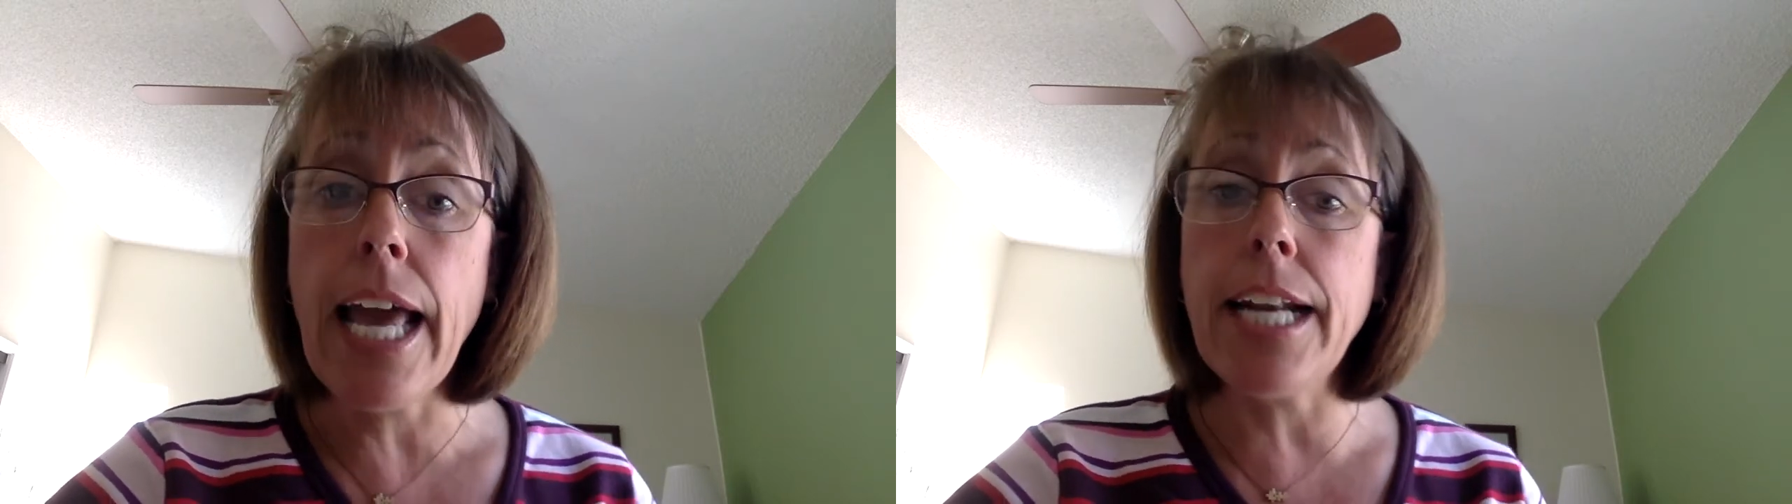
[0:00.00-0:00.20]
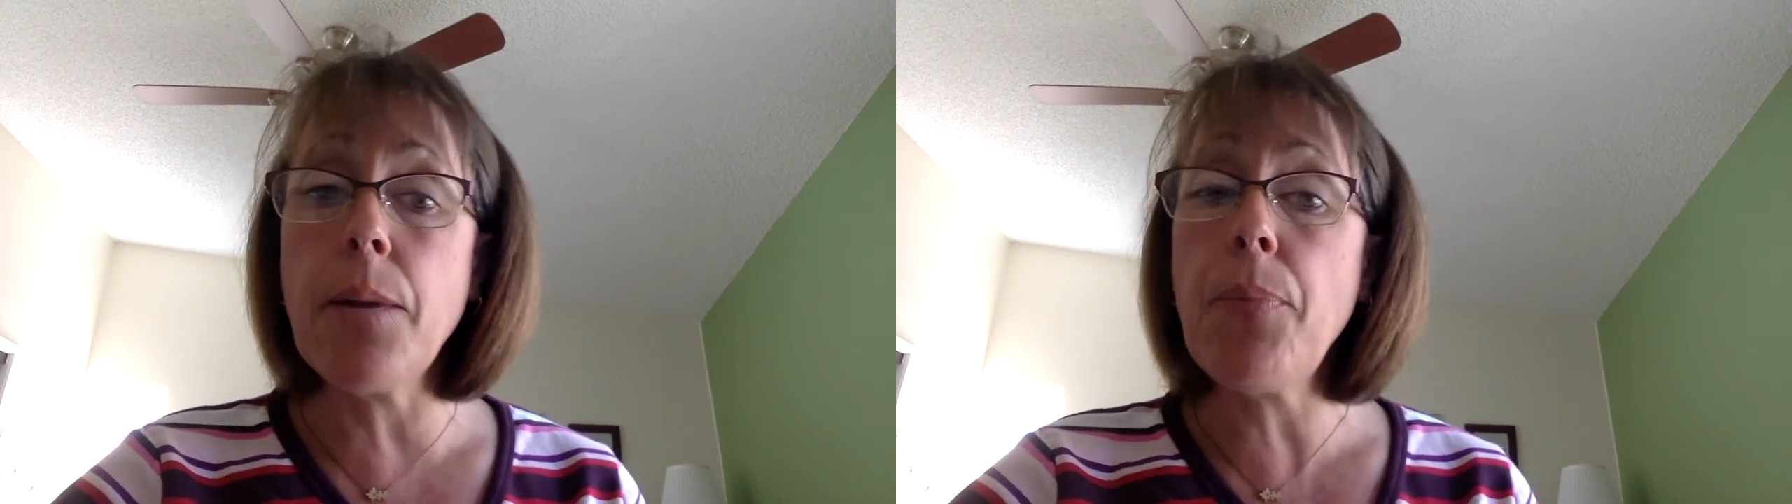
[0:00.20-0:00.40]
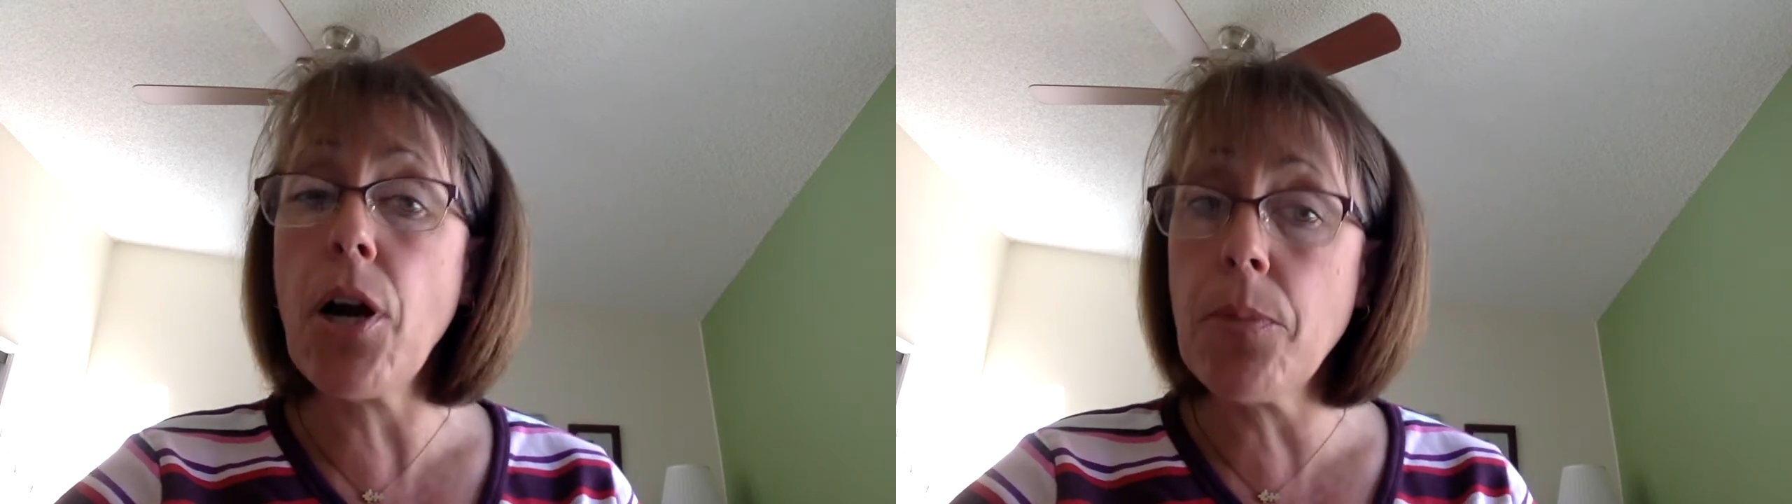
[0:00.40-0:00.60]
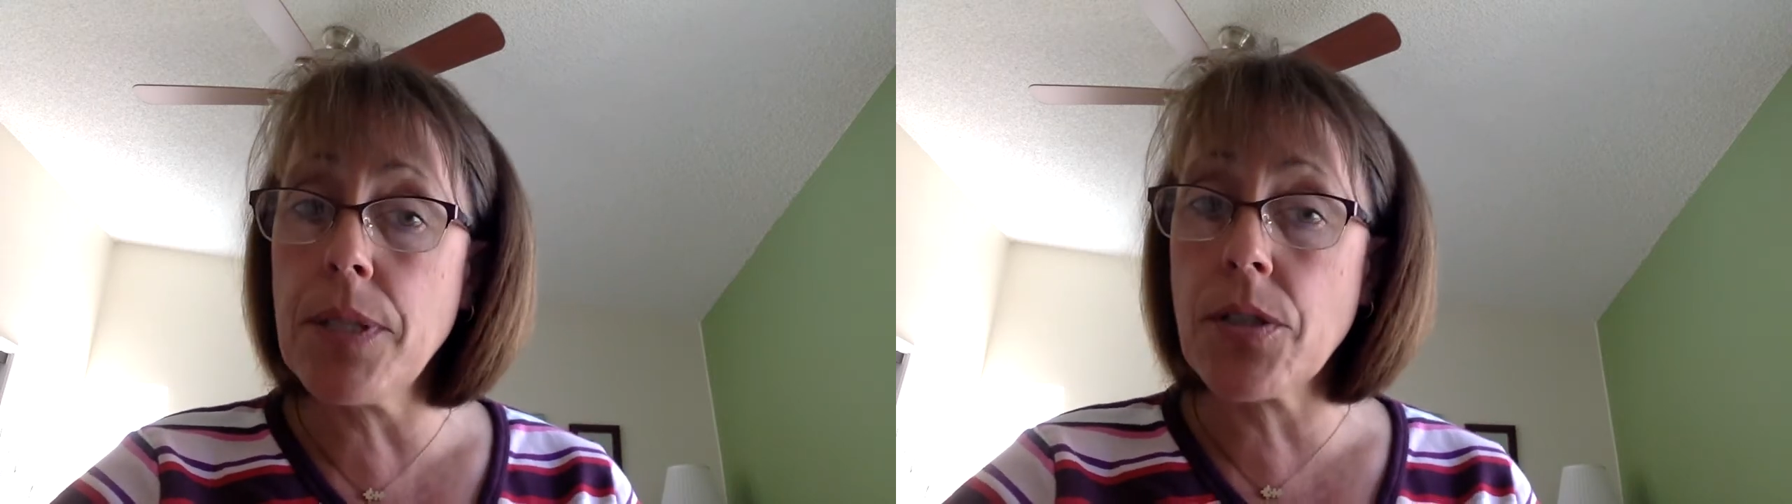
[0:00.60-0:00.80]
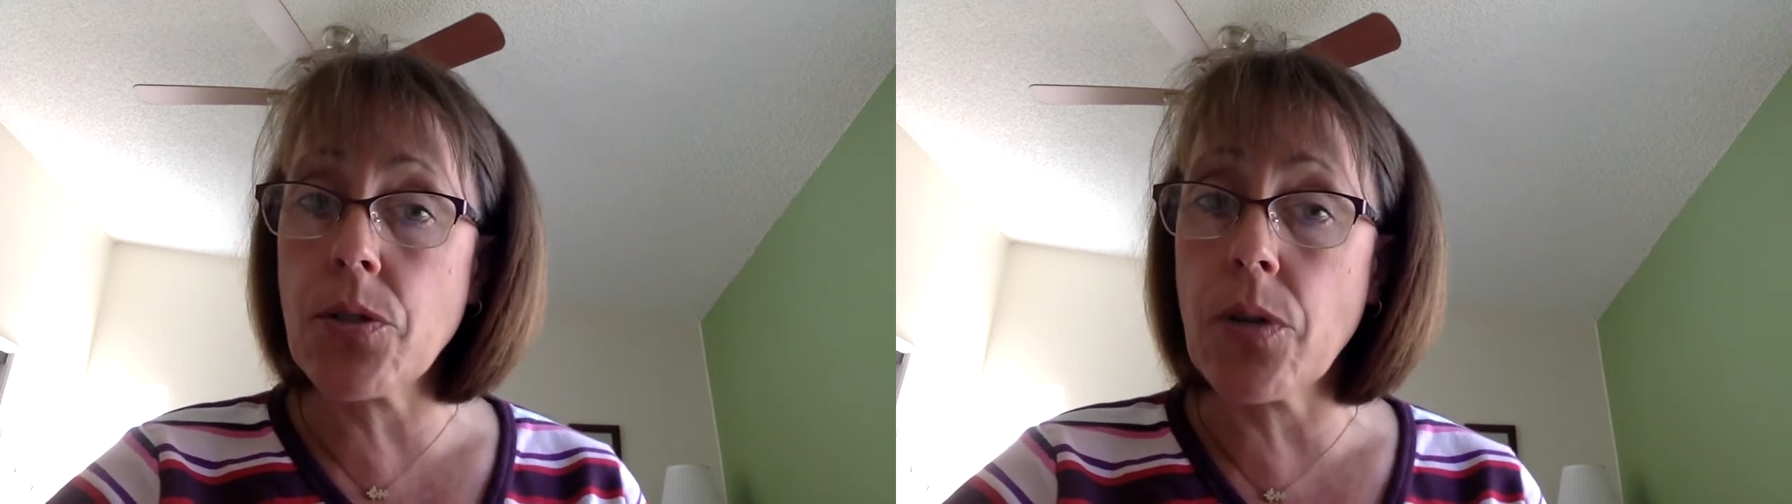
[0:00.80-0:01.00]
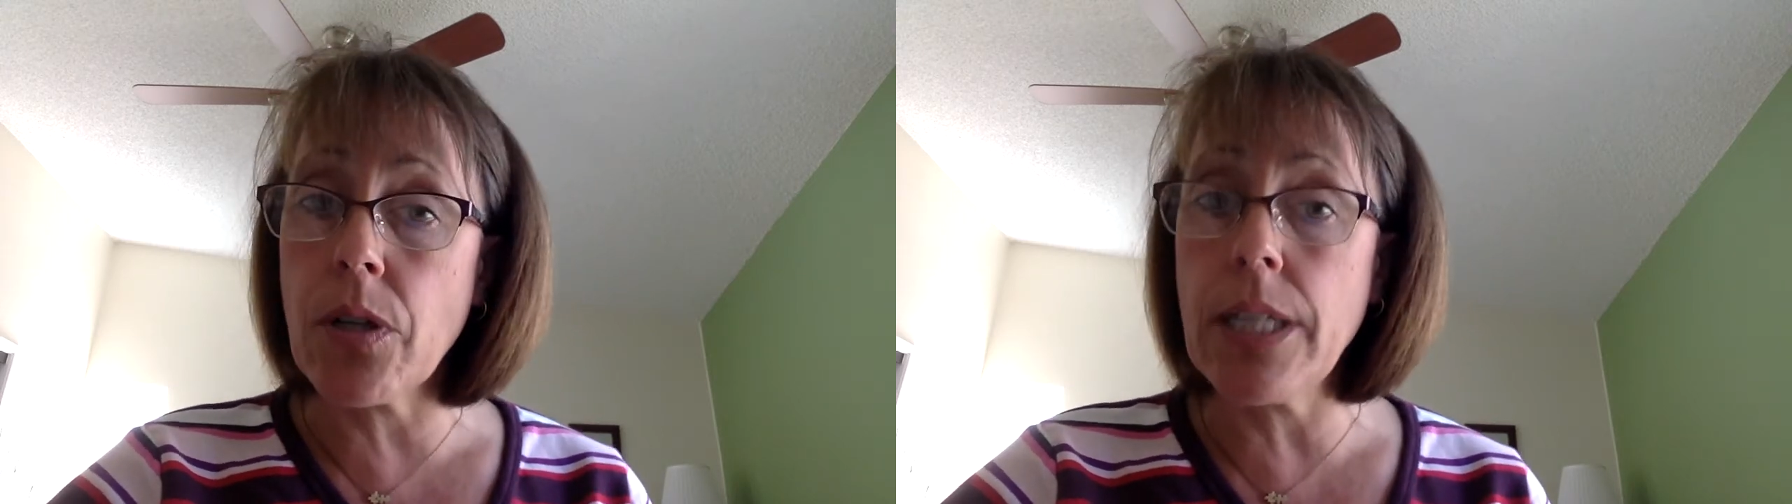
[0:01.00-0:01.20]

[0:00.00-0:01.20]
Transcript: And a department store